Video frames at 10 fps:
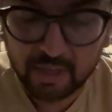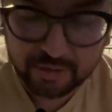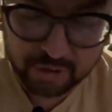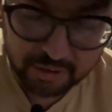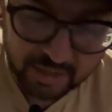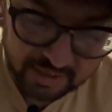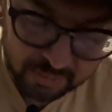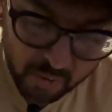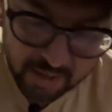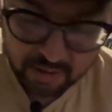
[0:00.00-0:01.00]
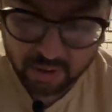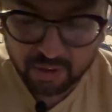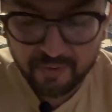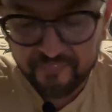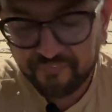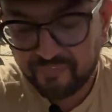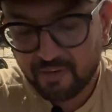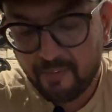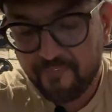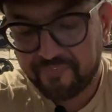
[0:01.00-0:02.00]
So this one though,
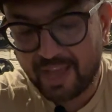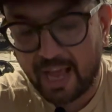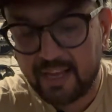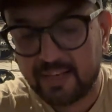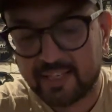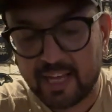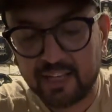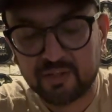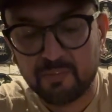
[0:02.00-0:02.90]
I taste